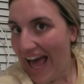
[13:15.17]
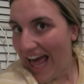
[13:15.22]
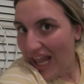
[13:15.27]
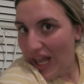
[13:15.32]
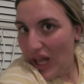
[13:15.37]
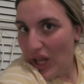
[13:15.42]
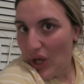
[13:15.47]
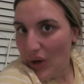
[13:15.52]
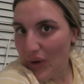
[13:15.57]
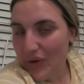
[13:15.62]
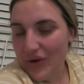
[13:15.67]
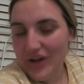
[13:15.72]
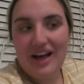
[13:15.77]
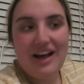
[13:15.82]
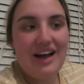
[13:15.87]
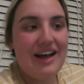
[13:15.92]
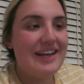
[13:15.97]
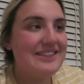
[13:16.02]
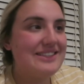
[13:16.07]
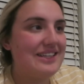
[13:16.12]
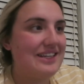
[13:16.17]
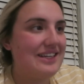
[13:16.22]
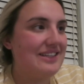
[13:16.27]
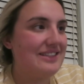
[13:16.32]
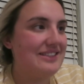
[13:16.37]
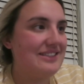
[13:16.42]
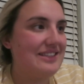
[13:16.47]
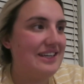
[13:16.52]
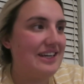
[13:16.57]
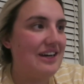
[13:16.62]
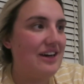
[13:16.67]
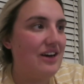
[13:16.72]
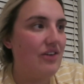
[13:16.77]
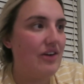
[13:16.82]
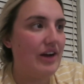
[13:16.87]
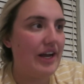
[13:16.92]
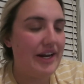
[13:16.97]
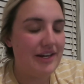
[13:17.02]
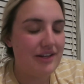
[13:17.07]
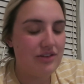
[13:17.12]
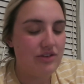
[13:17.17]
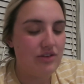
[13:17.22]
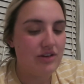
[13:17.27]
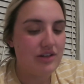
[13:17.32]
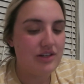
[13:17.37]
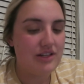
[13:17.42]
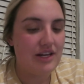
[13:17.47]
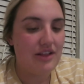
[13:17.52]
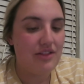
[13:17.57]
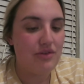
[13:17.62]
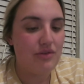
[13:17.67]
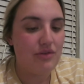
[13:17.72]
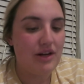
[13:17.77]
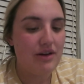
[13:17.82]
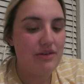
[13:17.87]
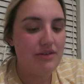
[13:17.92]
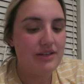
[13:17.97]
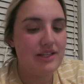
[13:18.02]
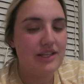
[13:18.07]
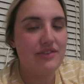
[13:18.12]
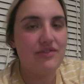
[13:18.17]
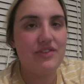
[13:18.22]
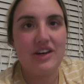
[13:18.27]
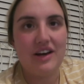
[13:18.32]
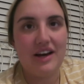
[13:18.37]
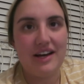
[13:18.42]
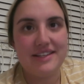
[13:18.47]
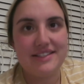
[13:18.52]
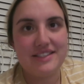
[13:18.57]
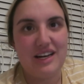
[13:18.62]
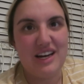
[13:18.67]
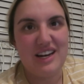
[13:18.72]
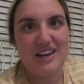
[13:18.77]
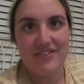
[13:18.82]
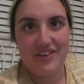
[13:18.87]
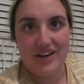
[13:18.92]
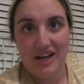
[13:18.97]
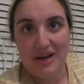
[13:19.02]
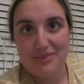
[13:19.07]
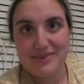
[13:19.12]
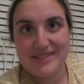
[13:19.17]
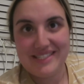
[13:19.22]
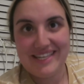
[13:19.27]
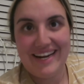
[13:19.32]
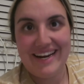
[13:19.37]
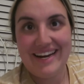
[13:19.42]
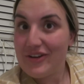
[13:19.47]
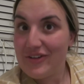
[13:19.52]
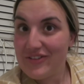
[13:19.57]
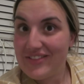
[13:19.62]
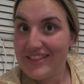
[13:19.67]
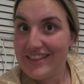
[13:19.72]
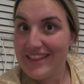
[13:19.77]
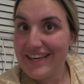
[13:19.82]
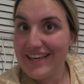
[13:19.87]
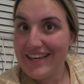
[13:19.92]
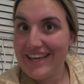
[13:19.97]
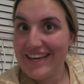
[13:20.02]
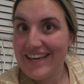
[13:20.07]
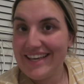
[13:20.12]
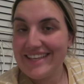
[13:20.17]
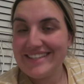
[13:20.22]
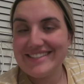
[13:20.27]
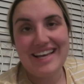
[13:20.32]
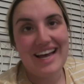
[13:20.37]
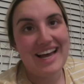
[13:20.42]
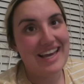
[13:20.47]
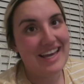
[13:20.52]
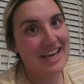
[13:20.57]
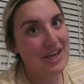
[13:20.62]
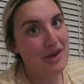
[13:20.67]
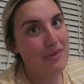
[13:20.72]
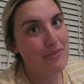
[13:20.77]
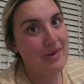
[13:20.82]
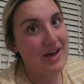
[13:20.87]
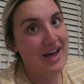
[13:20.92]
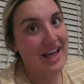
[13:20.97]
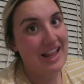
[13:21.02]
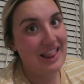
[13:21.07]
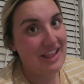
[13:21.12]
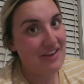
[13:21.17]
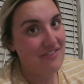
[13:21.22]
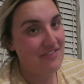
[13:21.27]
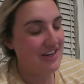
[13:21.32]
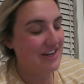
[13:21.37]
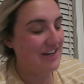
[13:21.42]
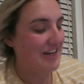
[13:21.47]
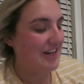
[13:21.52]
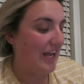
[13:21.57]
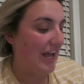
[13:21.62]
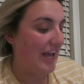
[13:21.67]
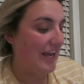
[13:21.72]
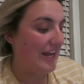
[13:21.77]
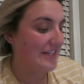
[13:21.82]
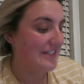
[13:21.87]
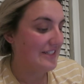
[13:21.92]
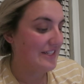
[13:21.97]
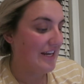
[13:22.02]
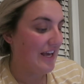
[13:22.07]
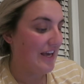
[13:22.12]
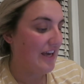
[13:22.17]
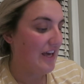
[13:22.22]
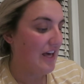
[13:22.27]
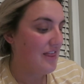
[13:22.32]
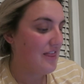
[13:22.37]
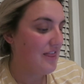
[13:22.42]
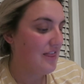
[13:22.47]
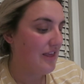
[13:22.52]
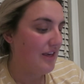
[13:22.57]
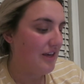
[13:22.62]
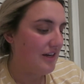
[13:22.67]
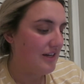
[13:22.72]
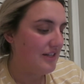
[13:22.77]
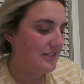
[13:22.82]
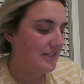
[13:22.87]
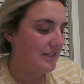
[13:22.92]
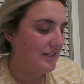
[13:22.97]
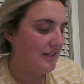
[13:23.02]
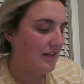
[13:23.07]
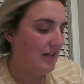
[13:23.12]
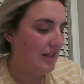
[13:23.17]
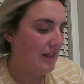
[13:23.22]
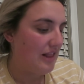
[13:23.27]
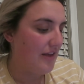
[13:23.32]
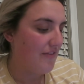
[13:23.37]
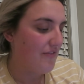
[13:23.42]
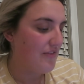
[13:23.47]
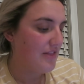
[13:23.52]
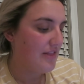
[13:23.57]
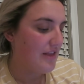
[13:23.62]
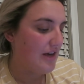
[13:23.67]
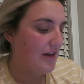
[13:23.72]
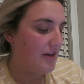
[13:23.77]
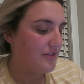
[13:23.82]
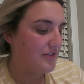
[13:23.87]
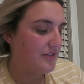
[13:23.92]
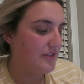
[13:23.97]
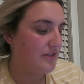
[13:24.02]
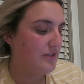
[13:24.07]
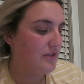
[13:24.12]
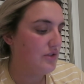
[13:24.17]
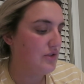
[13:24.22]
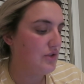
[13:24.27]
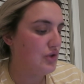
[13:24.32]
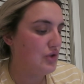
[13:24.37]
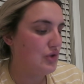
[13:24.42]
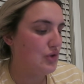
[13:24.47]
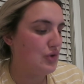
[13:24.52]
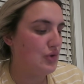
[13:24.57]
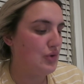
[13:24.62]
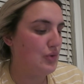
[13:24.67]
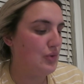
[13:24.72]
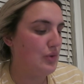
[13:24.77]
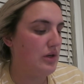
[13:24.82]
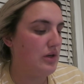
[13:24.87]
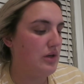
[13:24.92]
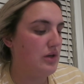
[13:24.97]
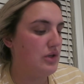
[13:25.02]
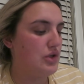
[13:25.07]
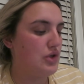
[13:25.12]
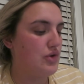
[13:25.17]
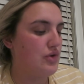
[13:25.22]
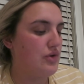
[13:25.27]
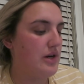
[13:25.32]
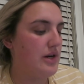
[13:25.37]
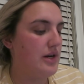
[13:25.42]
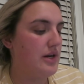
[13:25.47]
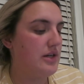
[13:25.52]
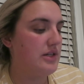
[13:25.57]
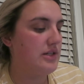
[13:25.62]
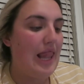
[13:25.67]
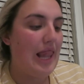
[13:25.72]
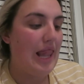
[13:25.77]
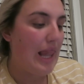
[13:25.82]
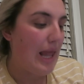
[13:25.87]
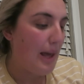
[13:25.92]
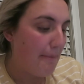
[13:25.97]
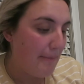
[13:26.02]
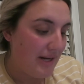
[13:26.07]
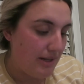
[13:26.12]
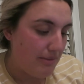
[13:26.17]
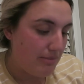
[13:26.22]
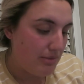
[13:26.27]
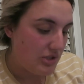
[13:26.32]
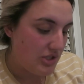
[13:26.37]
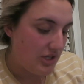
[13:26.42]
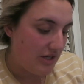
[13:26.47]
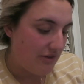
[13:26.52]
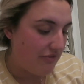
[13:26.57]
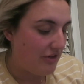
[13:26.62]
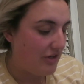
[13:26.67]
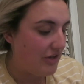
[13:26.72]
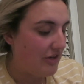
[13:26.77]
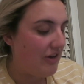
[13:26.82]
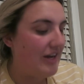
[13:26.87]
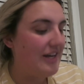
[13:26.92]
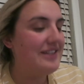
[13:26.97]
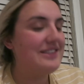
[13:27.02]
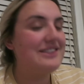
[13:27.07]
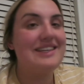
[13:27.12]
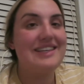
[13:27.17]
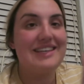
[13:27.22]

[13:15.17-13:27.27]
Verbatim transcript: Hello guys, it is now 8 o'clock and I thought I would give you guys kind of an update. Good thing is I hit 11k today. I think I did 11,200. Let me double check for you guys.